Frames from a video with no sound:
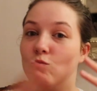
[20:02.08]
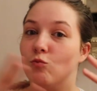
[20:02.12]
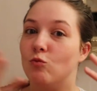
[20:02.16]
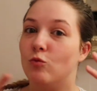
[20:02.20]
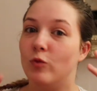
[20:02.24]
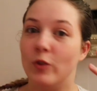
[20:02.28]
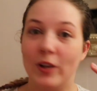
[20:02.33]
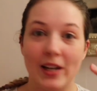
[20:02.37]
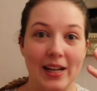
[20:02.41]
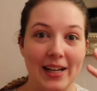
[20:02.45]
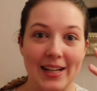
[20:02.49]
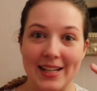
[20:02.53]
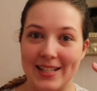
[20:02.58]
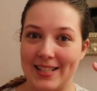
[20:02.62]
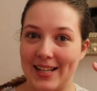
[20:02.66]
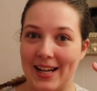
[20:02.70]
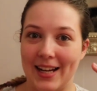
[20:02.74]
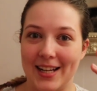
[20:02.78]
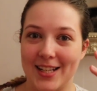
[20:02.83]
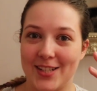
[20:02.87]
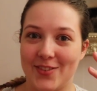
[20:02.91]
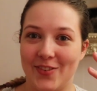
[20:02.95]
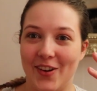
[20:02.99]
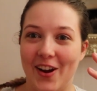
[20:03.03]
Really
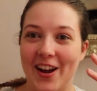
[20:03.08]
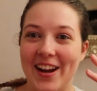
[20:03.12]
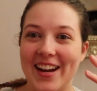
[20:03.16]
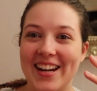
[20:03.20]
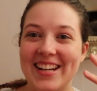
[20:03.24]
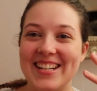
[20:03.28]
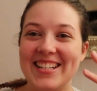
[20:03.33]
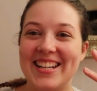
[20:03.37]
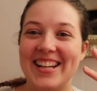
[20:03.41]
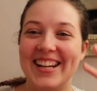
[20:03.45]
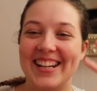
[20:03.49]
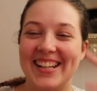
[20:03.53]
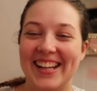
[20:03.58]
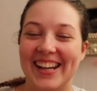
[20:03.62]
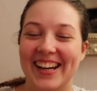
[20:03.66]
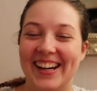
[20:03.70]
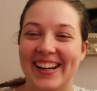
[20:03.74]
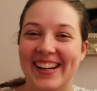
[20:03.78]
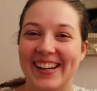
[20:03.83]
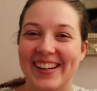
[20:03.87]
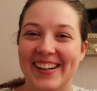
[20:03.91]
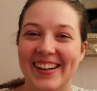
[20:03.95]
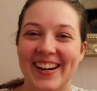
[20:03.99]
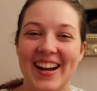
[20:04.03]
satisfying to
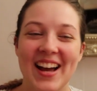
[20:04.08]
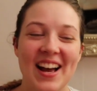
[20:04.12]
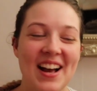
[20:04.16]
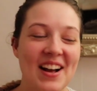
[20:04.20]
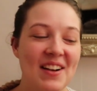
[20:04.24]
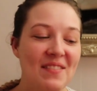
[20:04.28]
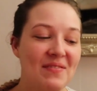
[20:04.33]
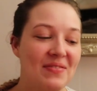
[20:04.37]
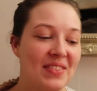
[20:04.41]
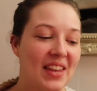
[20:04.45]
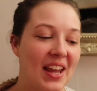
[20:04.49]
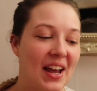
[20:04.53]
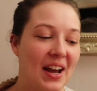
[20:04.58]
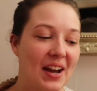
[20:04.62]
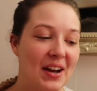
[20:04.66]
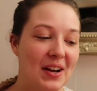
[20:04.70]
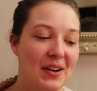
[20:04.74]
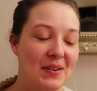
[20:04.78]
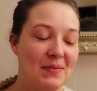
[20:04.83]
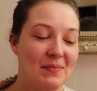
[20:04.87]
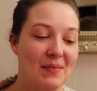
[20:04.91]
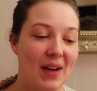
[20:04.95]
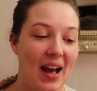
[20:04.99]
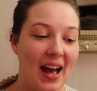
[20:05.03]
do.
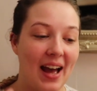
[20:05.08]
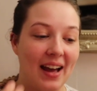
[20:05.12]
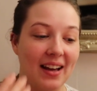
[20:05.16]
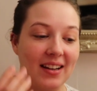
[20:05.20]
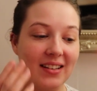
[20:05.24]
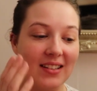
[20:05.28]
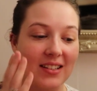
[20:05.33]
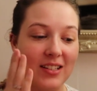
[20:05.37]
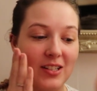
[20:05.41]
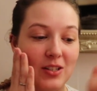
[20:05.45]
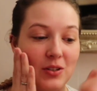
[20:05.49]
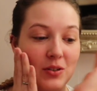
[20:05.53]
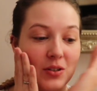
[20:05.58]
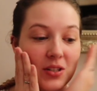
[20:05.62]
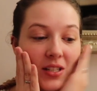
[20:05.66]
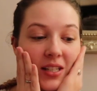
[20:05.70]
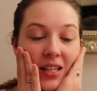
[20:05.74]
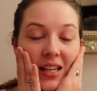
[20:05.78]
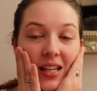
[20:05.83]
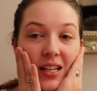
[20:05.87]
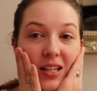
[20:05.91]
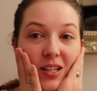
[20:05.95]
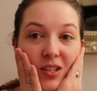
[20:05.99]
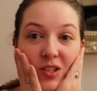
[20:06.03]
And your
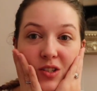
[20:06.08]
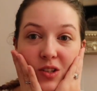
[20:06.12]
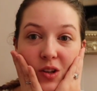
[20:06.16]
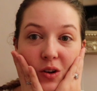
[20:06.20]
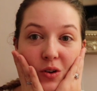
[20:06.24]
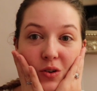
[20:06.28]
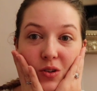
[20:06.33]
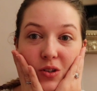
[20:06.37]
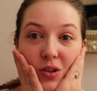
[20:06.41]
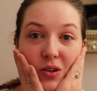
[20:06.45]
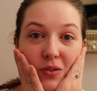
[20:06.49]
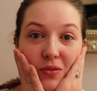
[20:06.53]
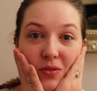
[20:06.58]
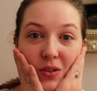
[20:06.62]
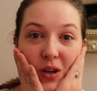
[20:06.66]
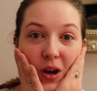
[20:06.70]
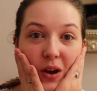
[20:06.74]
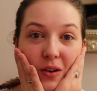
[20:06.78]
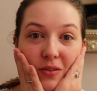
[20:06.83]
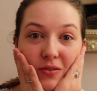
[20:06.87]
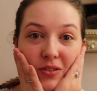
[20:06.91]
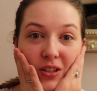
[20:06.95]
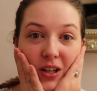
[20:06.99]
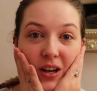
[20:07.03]
skin is so soft
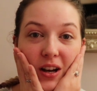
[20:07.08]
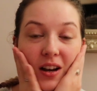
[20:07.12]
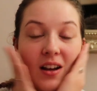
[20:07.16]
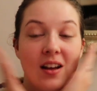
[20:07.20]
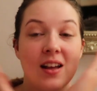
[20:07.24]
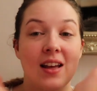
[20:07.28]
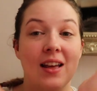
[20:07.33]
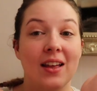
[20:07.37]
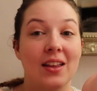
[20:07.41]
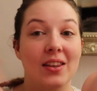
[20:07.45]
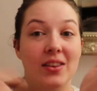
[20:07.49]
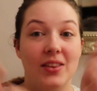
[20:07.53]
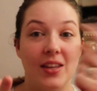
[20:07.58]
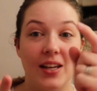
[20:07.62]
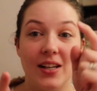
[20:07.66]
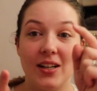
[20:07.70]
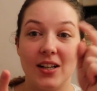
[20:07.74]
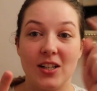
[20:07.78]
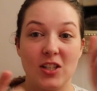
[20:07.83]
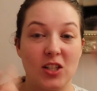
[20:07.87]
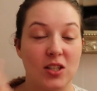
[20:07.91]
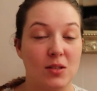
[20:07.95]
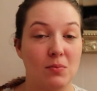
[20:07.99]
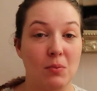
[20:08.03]
after. Then
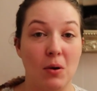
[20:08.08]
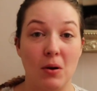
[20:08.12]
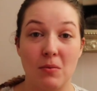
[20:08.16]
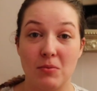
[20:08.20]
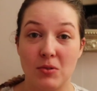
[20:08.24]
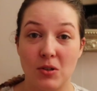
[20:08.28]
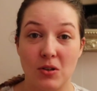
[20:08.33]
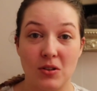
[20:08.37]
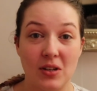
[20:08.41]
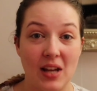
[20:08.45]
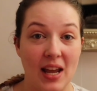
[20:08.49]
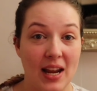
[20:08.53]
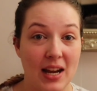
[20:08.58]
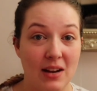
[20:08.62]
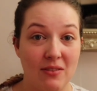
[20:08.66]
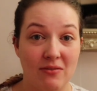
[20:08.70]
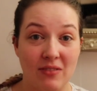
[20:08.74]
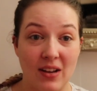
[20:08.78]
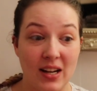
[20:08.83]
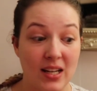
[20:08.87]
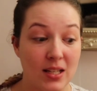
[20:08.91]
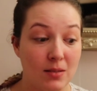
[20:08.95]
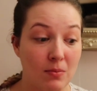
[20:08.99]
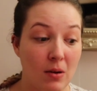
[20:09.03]
I just popped on a
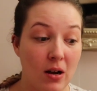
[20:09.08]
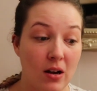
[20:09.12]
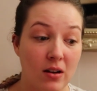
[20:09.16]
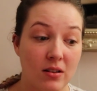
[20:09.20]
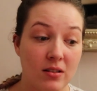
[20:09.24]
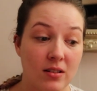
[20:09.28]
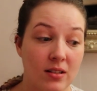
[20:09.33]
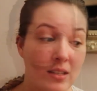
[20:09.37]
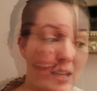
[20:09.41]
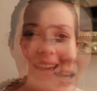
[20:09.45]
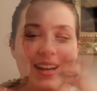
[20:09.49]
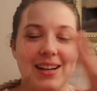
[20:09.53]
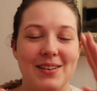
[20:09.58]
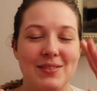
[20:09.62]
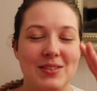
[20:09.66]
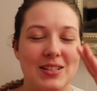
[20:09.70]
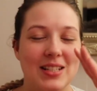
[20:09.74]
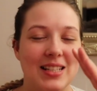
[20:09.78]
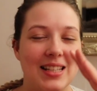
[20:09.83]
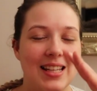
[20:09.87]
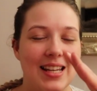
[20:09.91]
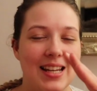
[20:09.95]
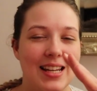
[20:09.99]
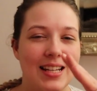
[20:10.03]
face mask, and it
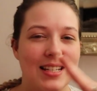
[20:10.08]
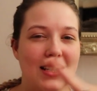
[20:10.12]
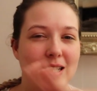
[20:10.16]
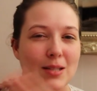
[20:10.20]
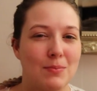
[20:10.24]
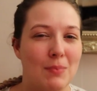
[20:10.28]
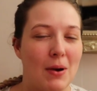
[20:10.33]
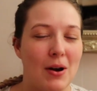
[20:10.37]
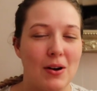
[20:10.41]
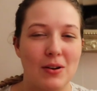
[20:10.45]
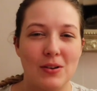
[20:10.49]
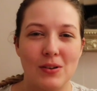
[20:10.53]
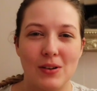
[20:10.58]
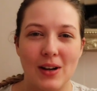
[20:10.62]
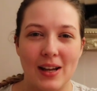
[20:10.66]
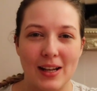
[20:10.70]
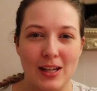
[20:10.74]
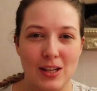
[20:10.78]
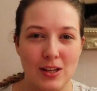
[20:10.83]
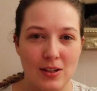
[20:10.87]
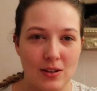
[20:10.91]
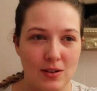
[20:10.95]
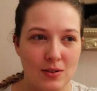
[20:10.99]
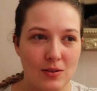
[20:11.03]
was the Sparkle
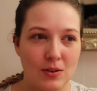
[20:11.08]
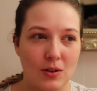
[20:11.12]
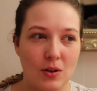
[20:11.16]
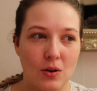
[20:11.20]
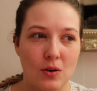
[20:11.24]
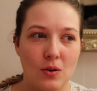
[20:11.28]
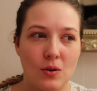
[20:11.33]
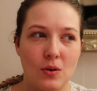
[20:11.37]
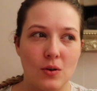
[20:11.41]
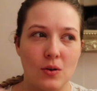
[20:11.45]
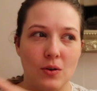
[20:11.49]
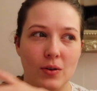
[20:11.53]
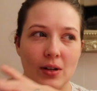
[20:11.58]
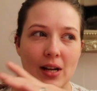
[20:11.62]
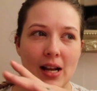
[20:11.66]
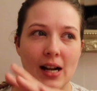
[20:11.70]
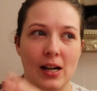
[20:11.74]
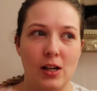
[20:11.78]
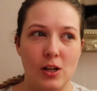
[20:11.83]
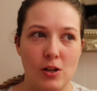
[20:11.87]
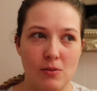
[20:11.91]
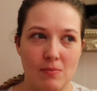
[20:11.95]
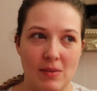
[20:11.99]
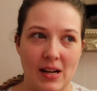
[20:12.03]
Like a Unicorn
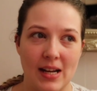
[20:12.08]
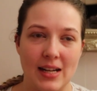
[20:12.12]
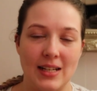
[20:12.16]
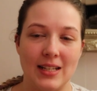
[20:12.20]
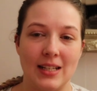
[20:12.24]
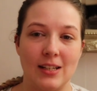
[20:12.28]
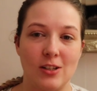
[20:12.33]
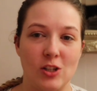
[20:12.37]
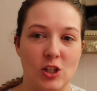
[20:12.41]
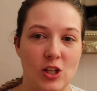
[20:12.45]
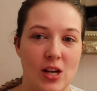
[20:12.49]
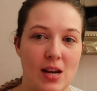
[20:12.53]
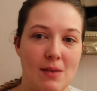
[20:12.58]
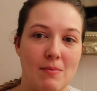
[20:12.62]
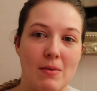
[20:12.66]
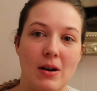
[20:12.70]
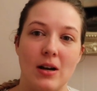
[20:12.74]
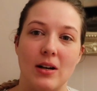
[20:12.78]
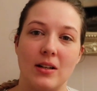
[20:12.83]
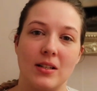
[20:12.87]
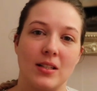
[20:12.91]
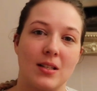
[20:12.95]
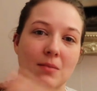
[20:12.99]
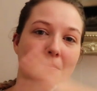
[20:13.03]
Illuminating Sheet
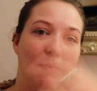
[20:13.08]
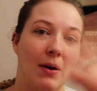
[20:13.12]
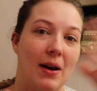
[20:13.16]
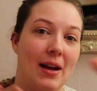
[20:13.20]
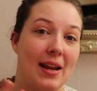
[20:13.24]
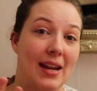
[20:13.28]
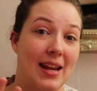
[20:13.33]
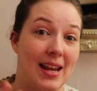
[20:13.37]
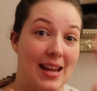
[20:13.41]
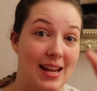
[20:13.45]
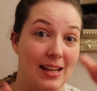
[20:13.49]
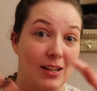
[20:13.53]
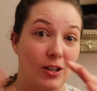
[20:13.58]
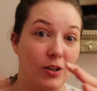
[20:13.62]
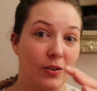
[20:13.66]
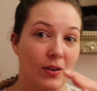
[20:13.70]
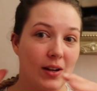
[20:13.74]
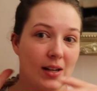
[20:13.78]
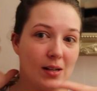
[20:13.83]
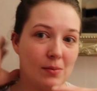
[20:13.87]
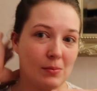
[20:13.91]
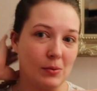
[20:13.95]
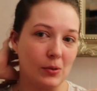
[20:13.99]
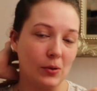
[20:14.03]
Mask by
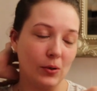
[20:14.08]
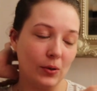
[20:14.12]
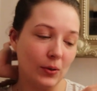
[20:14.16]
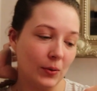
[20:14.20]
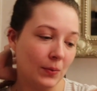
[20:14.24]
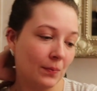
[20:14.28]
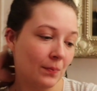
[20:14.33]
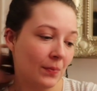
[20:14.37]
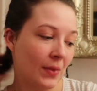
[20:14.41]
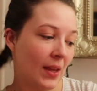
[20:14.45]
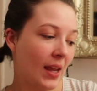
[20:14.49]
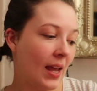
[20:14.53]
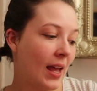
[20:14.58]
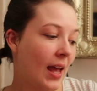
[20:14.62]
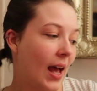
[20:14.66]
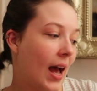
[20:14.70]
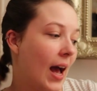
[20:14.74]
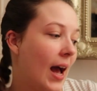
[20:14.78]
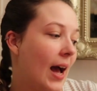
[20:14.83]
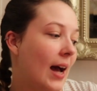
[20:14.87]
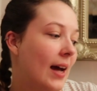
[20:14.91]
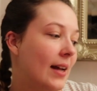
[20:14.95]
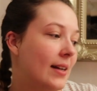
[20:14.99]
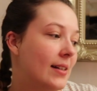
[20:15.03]
Incredible,
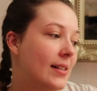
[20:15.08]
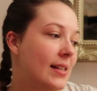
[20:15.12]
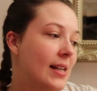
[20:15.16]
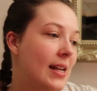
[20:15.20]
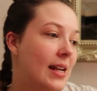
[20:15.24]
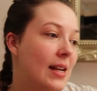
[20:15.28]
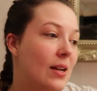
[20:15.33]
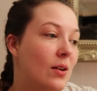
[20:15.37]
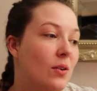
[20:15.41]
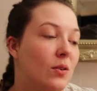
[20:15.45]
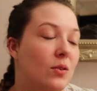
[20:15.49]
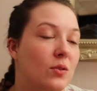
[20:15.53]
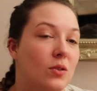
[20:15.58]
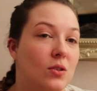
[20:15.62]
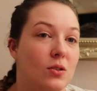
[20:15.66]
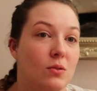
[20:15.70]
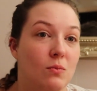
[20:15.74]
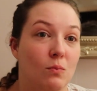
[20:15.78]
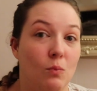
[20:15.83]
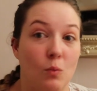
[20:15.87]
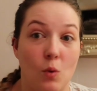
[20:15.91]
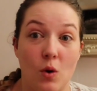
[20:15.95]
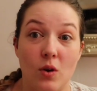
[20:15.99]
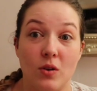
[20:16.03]
and it
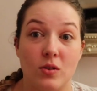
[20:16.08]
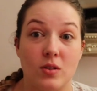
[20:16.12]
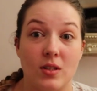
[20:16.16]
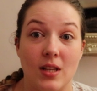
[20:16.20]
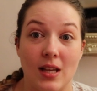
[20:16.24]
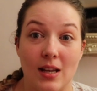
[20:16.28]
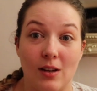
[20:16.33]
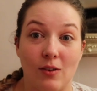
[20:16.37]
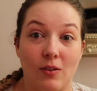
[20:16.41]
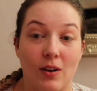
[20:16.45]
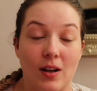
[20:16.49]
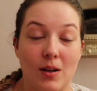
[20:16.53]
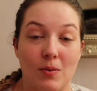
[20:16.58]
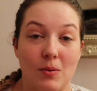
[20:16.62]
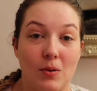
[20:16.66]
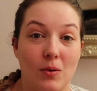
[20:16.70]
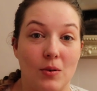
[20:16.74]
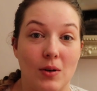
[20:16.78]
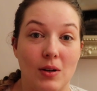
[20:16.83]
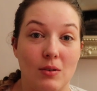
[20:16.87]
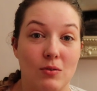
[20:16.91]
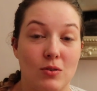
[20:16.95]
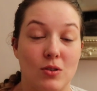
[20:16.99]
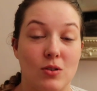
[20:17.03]
was
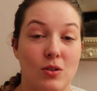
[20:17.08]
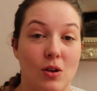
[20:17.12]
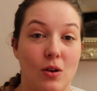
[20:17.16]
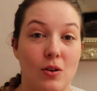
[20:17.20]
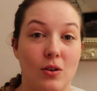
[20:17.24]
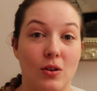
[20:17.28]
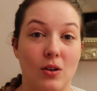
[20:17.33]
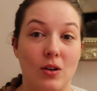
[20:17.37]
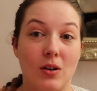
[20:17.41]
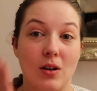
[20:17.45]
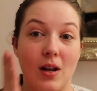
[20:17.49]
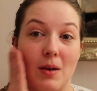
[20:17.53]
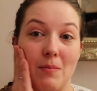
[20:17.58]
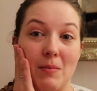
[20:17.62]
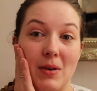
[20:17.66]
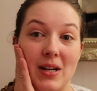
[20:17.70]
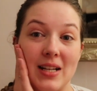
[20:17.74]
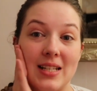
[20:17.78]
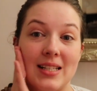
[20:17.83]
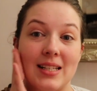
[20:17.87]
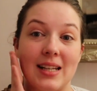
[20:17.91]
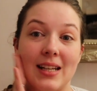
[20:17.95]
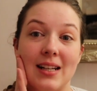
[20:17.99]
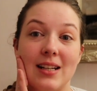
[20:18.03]
incredible. It was so good. Like, my
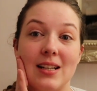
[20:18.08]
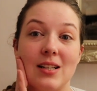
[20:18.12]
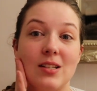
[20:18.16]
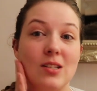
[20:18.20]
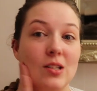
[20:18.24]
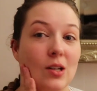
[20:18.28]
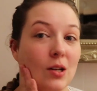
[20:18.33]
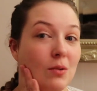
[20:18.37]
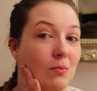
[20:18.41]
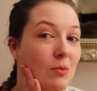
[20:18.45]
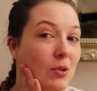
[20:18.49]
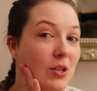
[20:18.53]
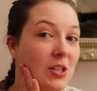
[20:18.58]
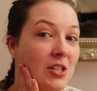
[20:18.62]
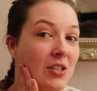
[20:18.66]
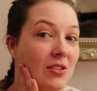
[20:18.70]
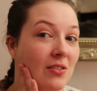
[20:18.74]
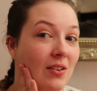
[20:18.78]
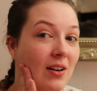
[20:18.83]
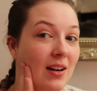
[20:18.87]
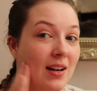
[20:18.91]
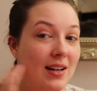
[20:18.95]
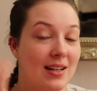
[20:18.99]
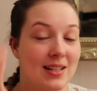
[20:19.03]
skin is so
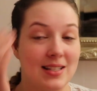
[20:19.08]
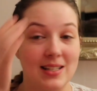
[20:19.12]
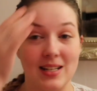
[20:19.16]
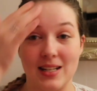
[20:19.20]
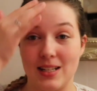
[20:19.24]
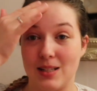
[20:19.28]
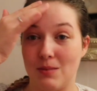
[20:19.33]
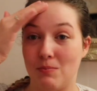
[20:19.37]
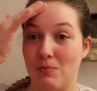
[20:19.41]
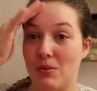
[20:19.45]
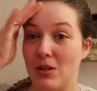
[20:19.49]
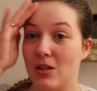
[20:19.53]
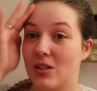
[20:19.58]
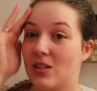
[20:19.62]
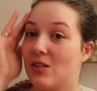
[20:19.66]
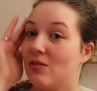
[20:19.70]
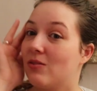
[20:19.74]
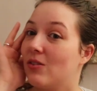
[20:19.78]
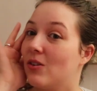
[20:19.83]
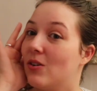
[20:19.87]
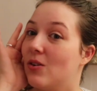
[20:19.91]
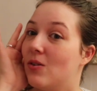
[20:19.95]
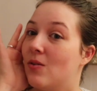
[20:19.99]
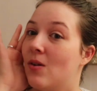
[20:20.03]
moisturized. It's
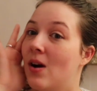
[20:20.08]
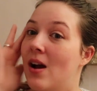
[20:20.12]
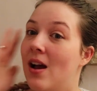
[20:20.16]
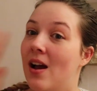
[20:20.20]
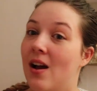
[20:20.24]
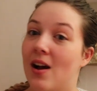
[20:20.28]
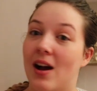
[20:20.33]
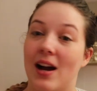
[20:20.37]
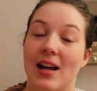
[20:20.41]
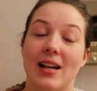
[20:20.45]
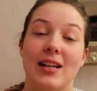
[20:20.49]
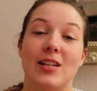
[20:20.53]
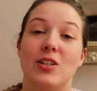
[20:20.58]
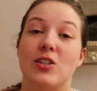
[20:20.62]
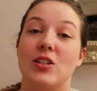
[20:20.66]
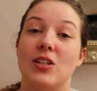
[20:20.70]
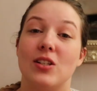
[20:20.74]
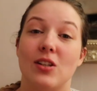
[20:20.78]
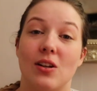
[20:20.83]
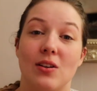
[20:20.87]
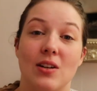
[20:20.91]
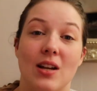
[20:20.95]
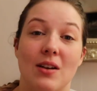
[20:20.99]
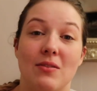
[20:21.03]
beautiful. I
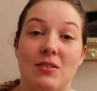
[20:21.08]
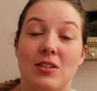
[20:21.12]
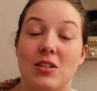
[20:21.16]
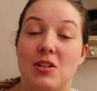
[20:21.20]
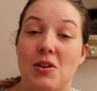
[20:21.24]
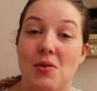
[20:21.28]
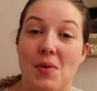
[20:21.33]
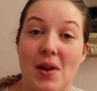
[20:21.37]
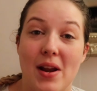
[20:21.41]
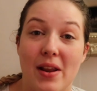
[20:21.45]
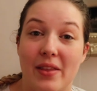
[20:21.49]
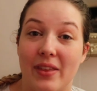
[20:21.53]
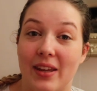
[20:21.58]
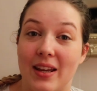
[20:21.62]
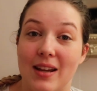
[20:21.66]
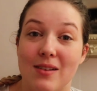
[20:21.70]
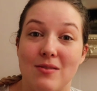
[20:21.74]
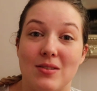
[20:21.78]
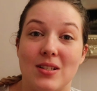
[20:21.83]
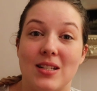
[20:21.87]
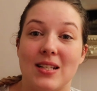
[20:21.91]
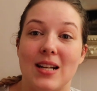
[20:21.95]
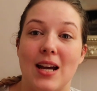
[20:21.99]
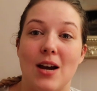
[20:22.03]
literally don't have to do anything
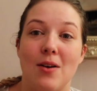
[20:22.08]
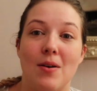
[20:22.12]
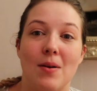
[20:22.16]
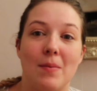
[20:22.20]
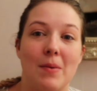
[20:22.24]
else now.